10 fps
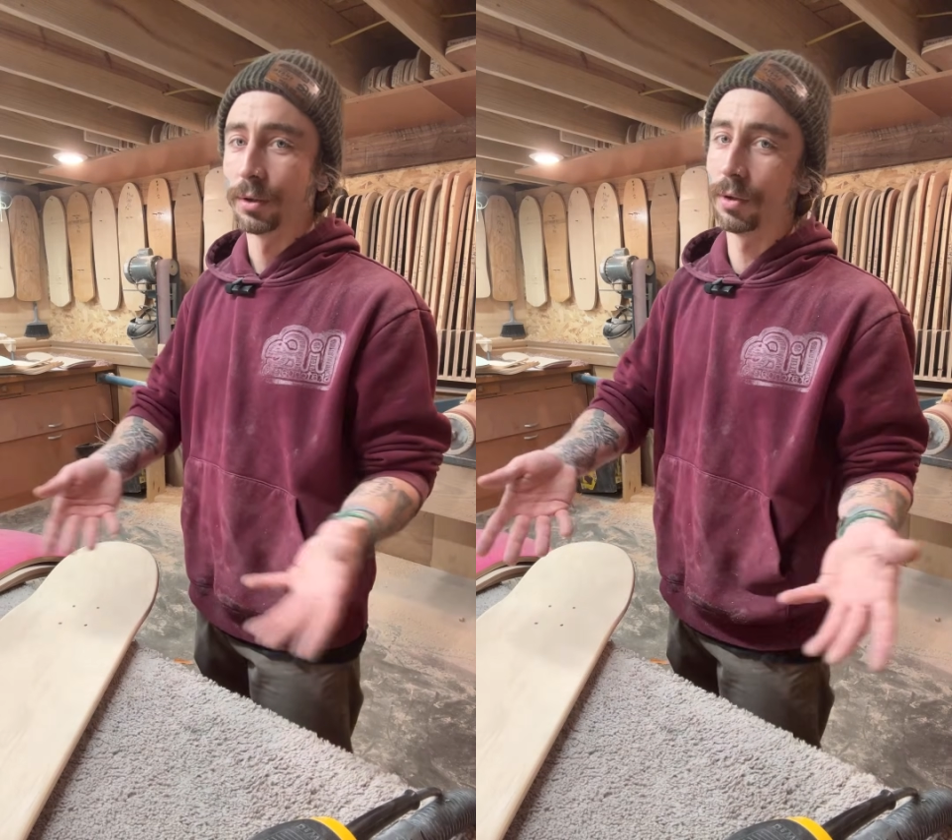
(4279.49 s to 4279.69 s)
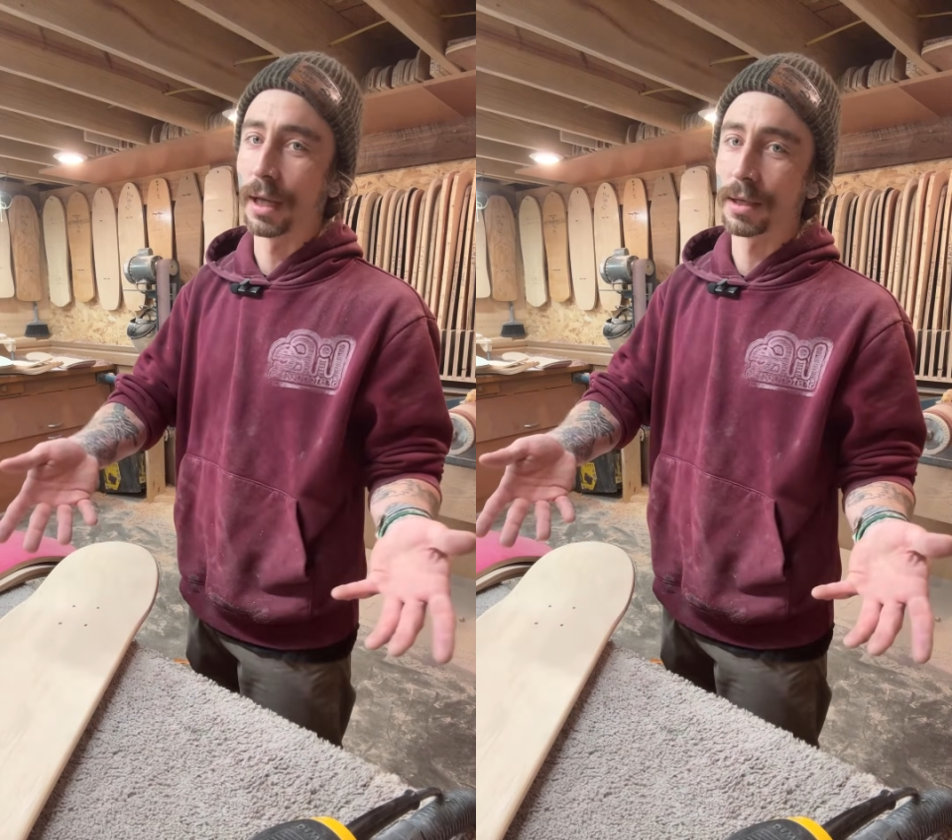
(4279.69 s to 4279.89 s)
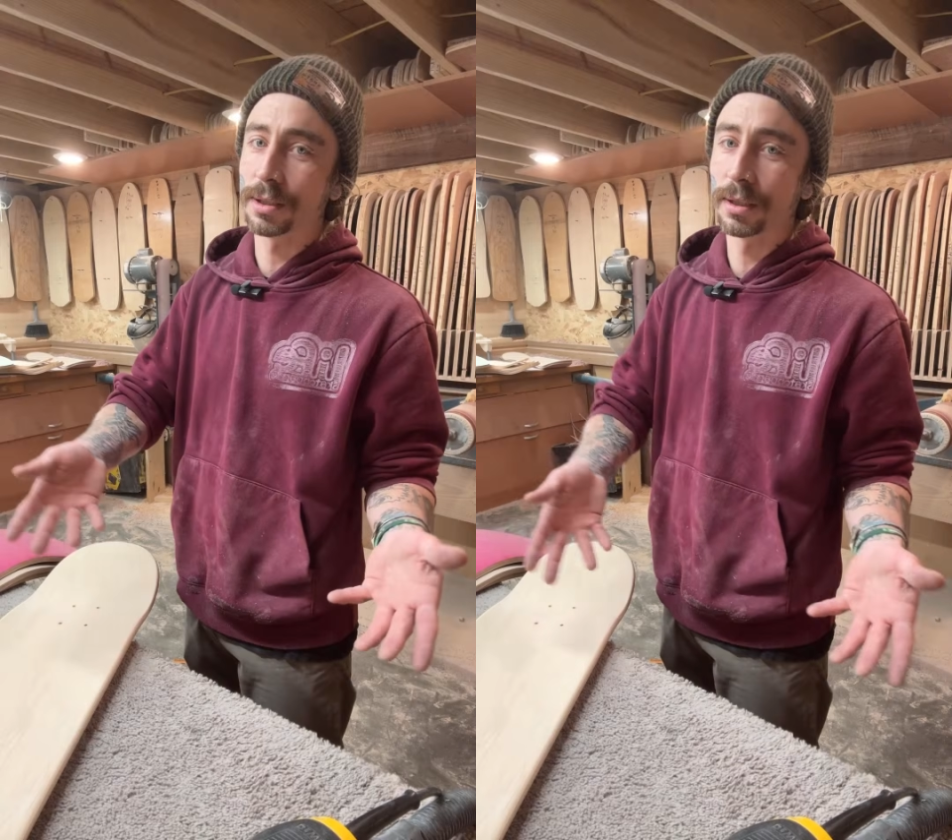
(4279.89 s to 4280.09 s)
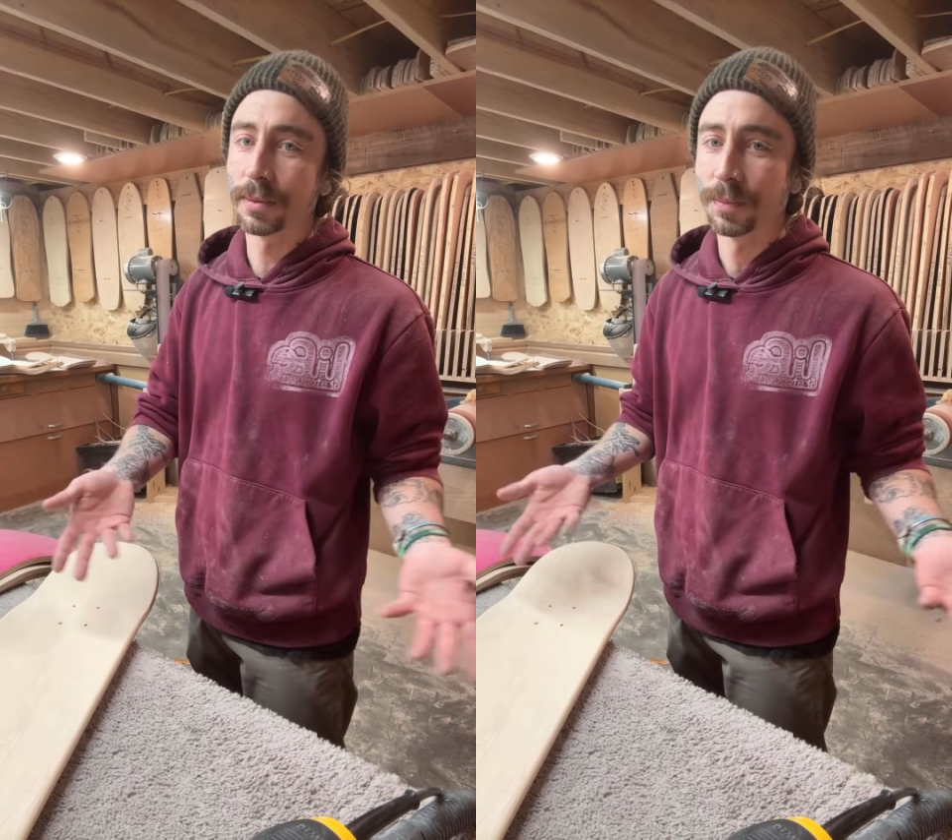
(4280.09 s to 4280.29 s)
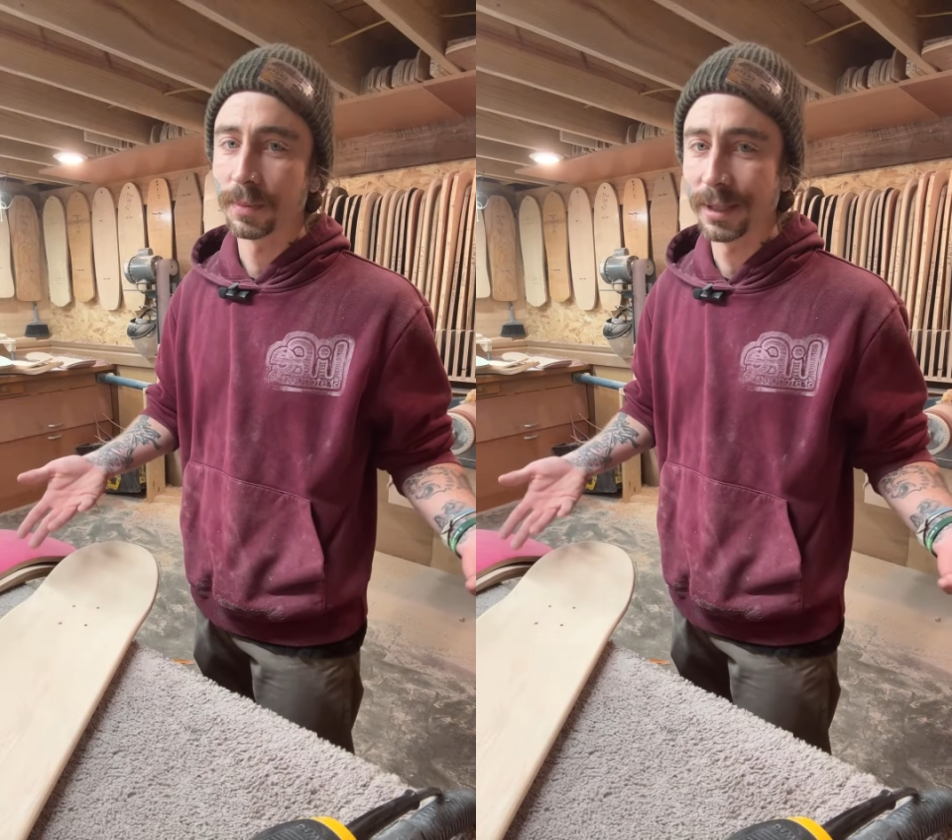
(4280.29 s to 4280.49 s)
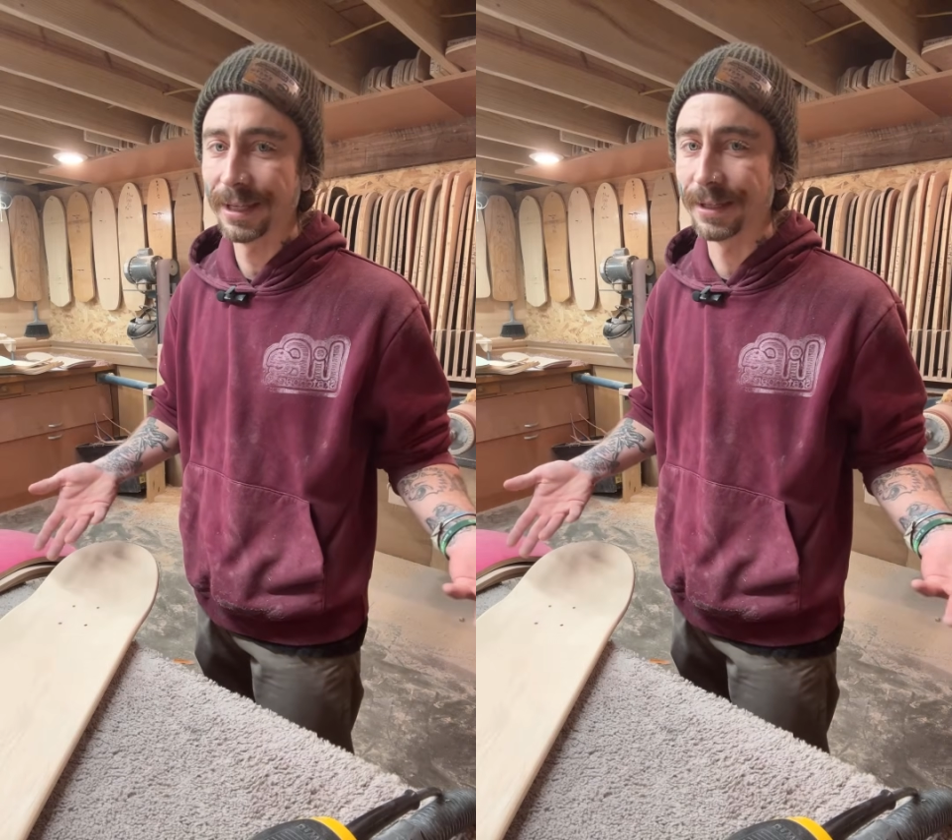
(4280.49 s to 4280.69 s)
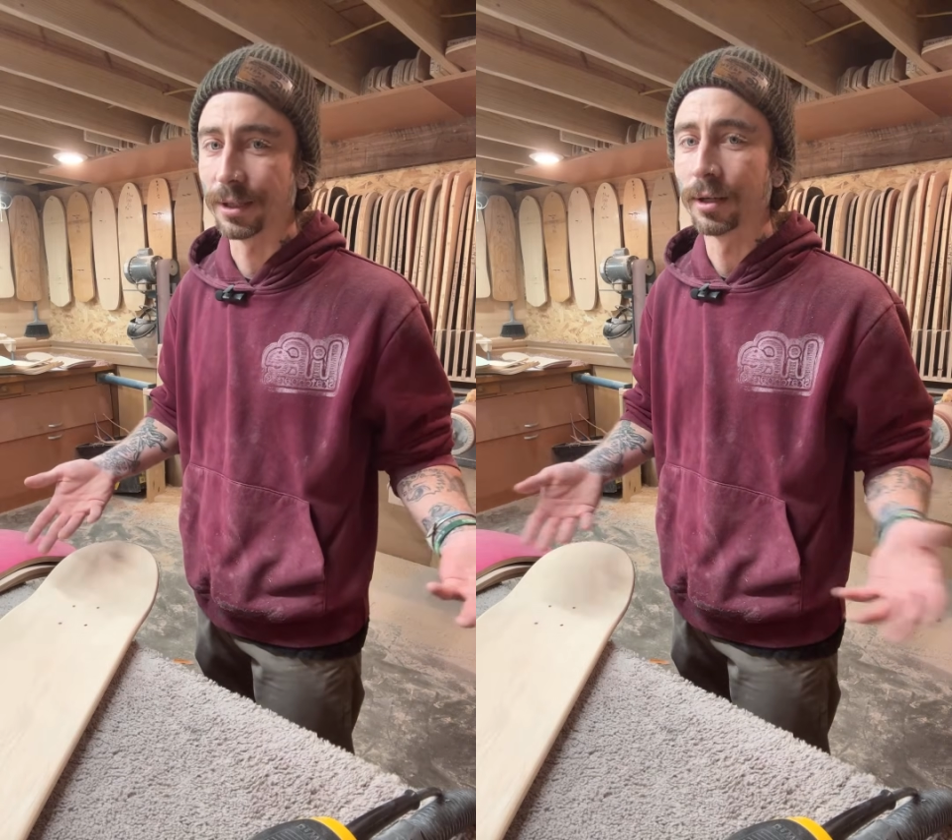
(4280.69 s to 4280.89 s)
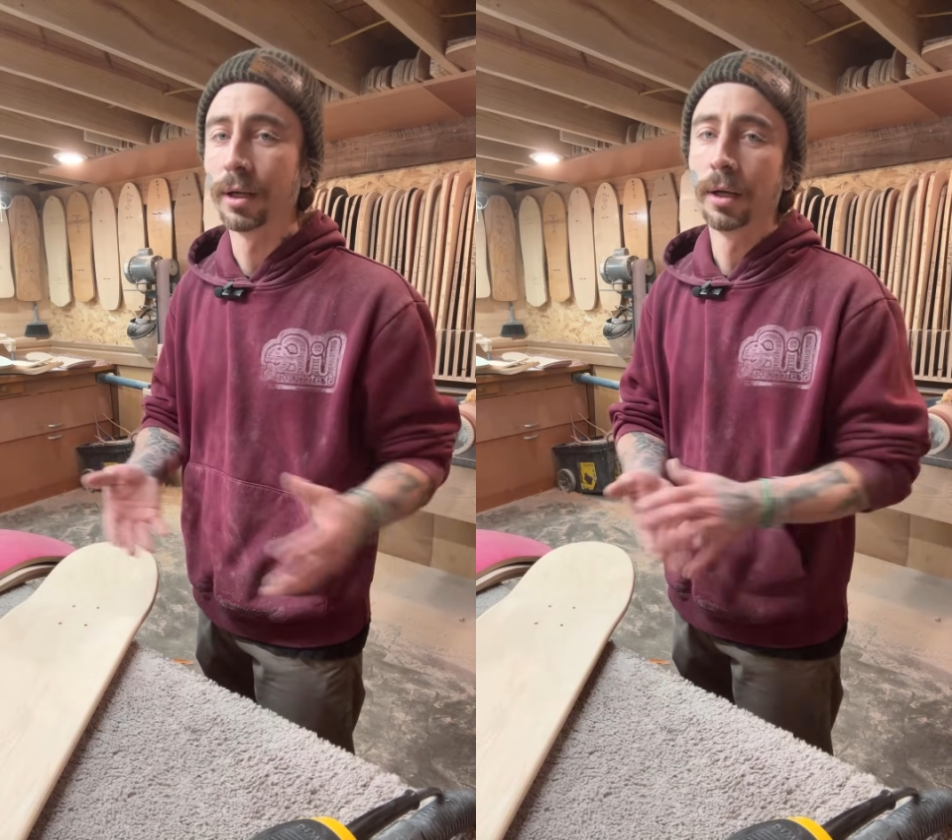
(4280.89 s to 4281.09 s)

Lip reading: you guessed it, heat?